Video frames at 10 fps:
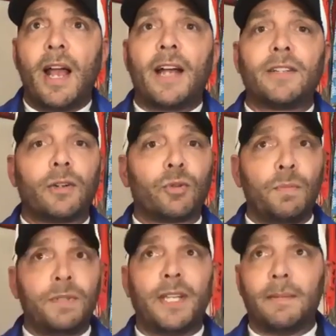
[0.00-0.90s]
As our
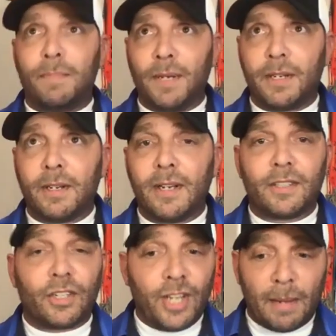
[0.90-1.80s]
group's getting bigger, as
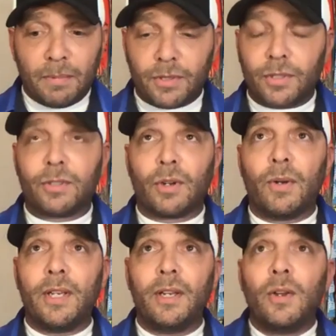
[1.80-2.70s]
our chapters are
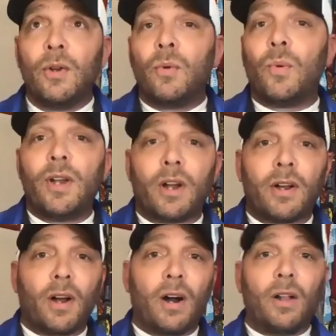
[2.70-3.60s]
growing, we
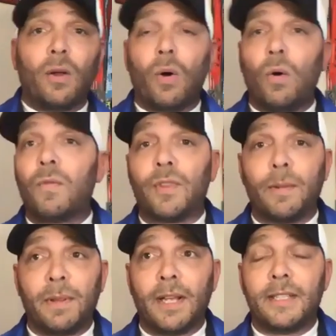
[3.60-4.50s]
are all over the
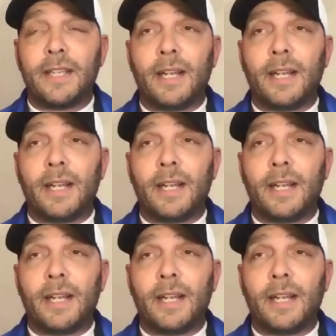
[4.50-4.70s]
place.